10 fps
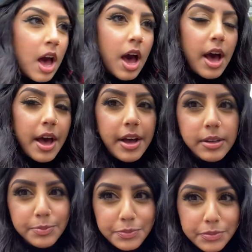
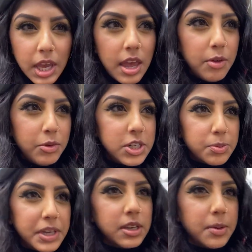Um, and we just
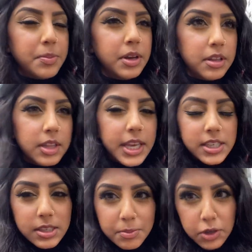picked up like
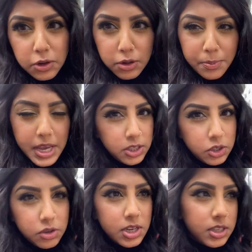some little
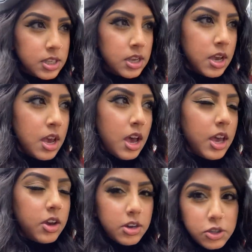pastries.
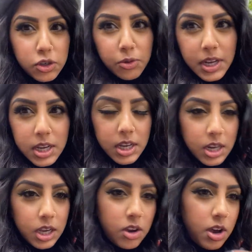I got a donut and
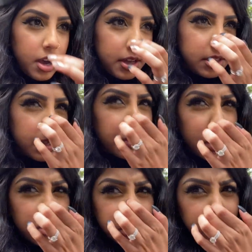I got something
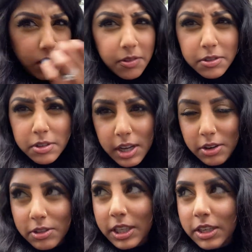called a cruffle. I
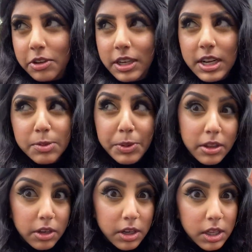don't really know what it is, but it
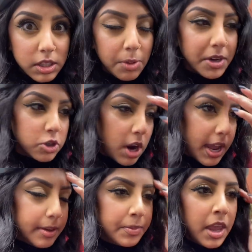looked good, so I'm gonna
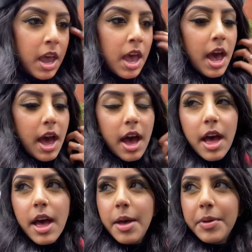try it.
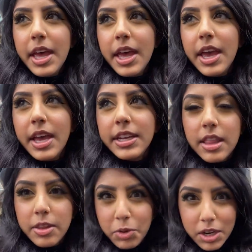Um, and yeah,
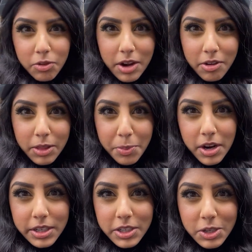and then we're gonna ride around the
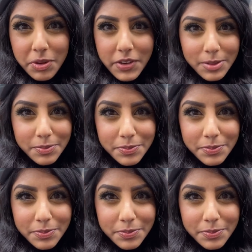park. Should be fun.